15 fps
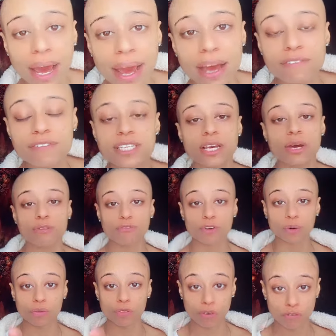phone and I have a
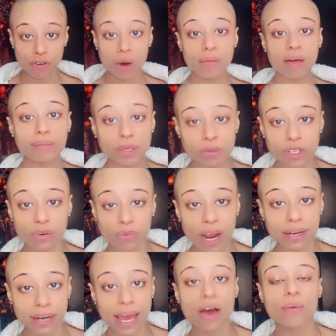cell phone. The phone I'm
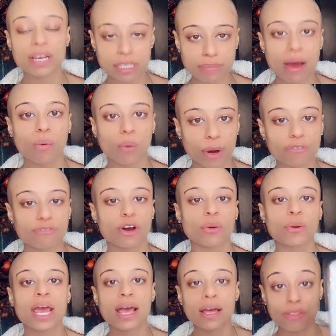using right now is my
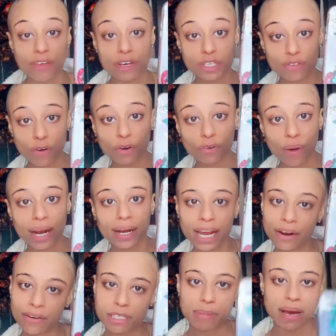work phone. This phone
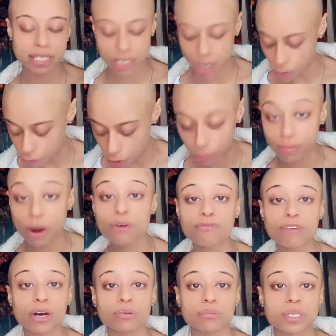right here is my cell phone,
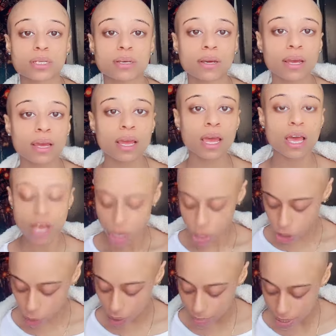both phones.
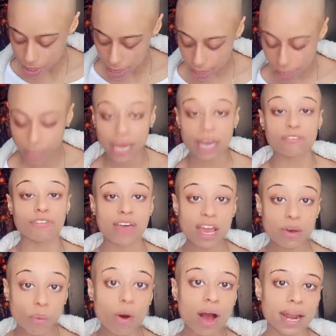So I'm saying
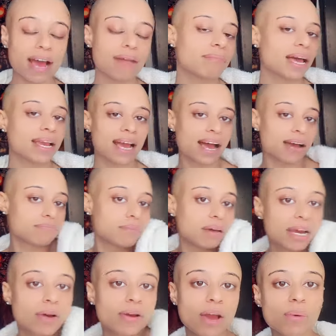if they want, I'm like,
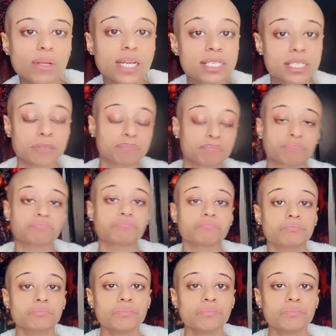I'm like, okay, well, listen,